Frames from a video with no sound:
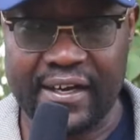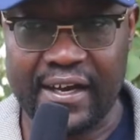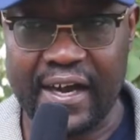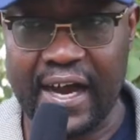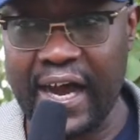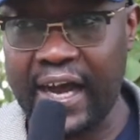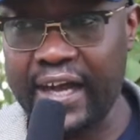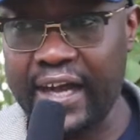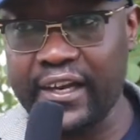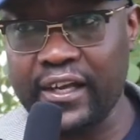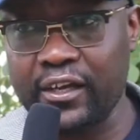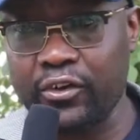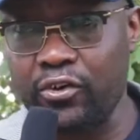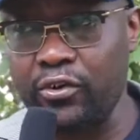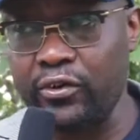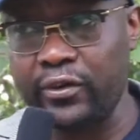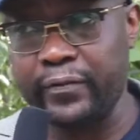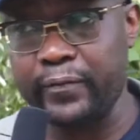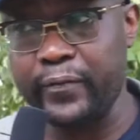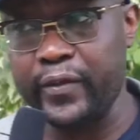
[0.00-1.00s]
I
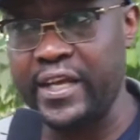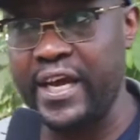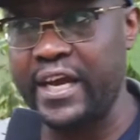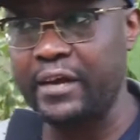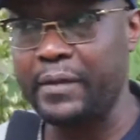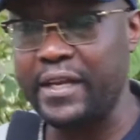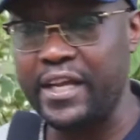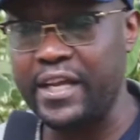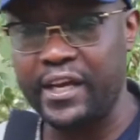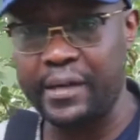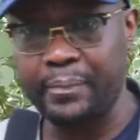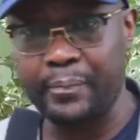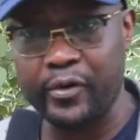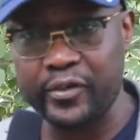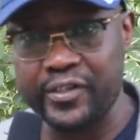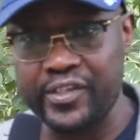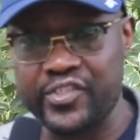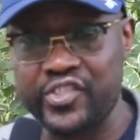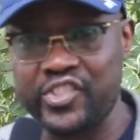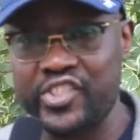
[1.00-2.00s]
recall young media
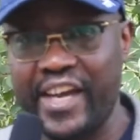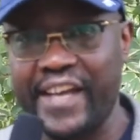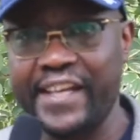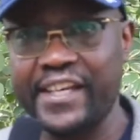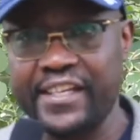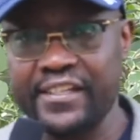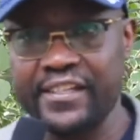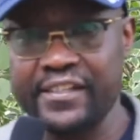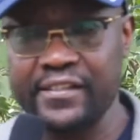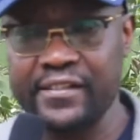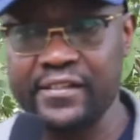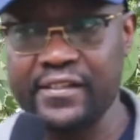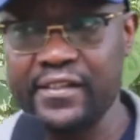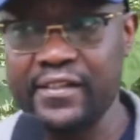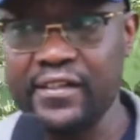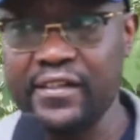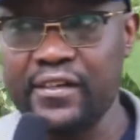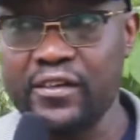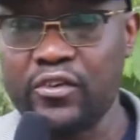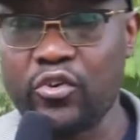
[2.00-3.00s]
reporters chiding
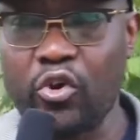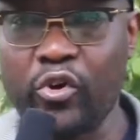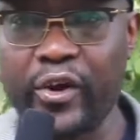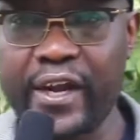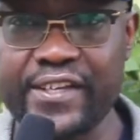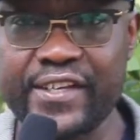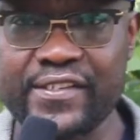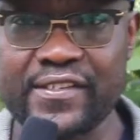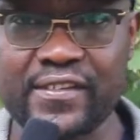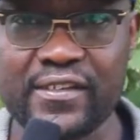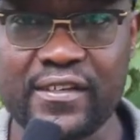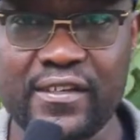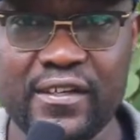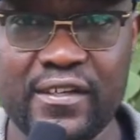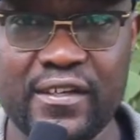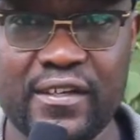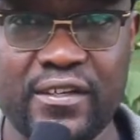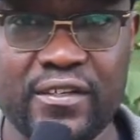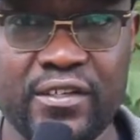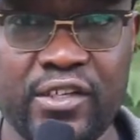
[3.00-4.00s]
Kores,
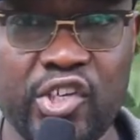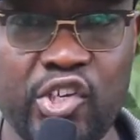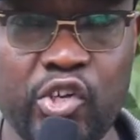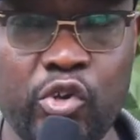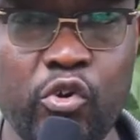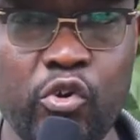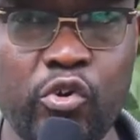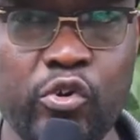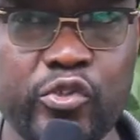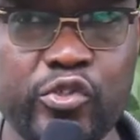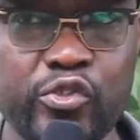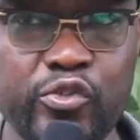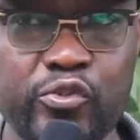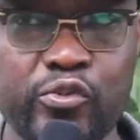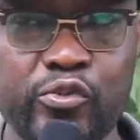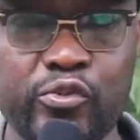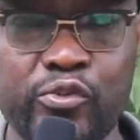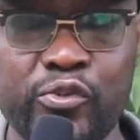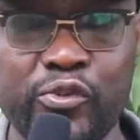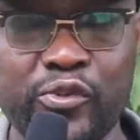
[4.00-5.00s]
did you go
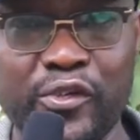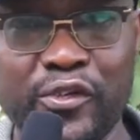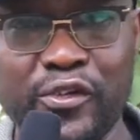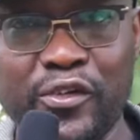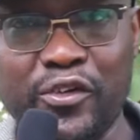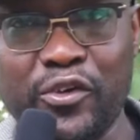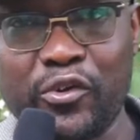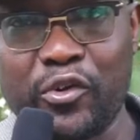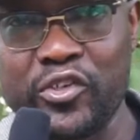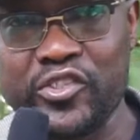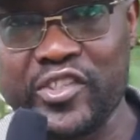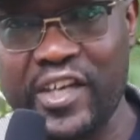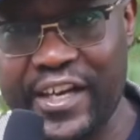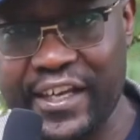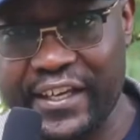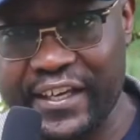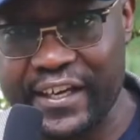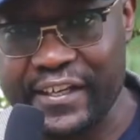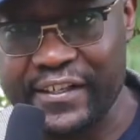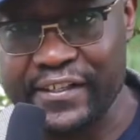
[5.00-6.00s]
to Costa
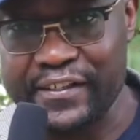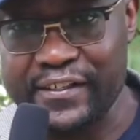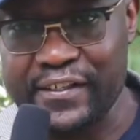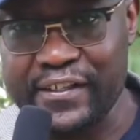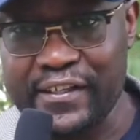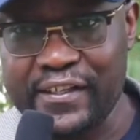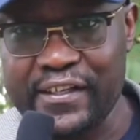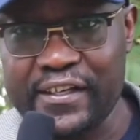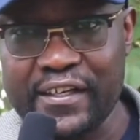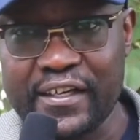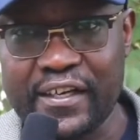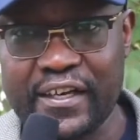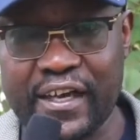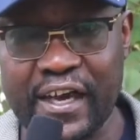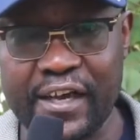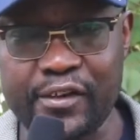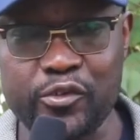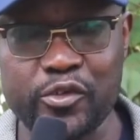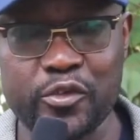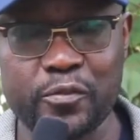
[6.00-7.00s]
Rica?
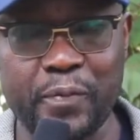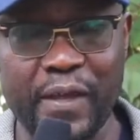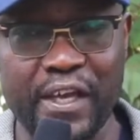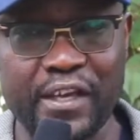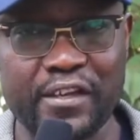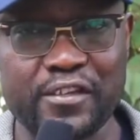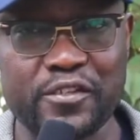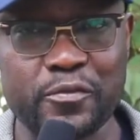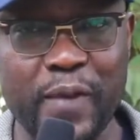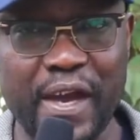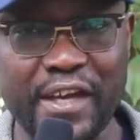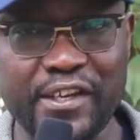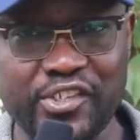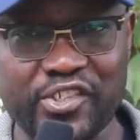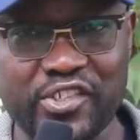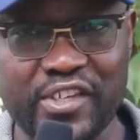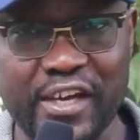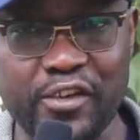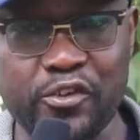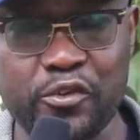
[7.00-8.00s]
Can you speak
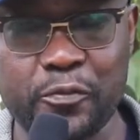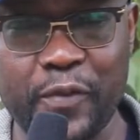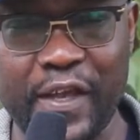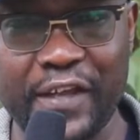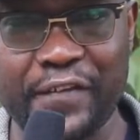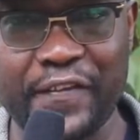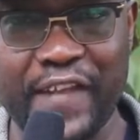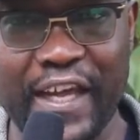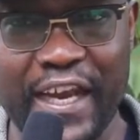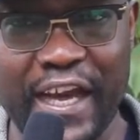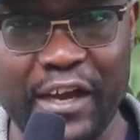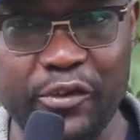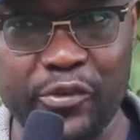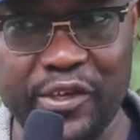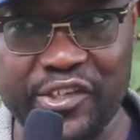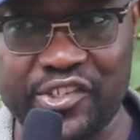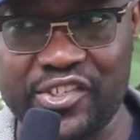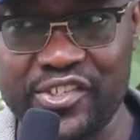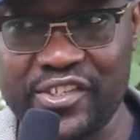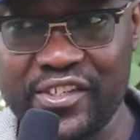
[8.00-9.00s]
Spanish? Can you speak their
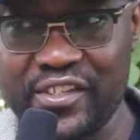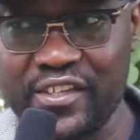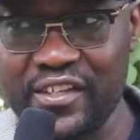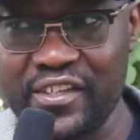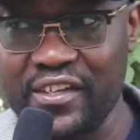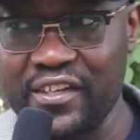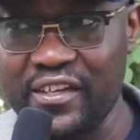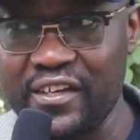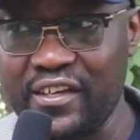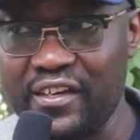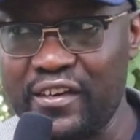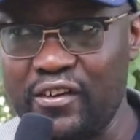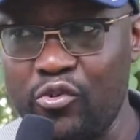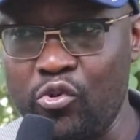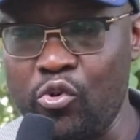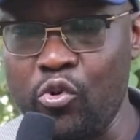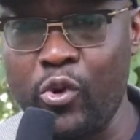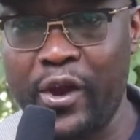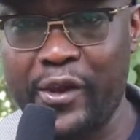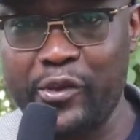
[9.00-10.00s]
language?
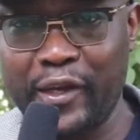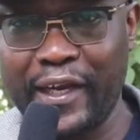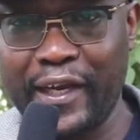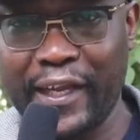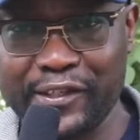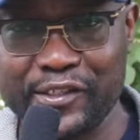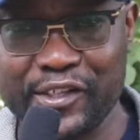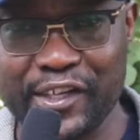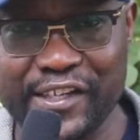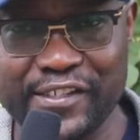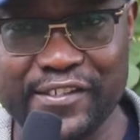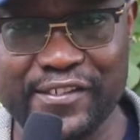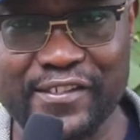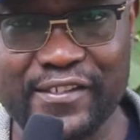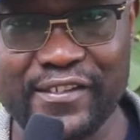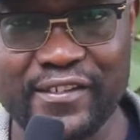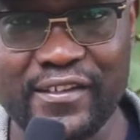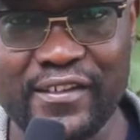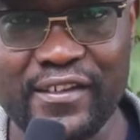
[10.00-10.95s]
Who are your lecturers?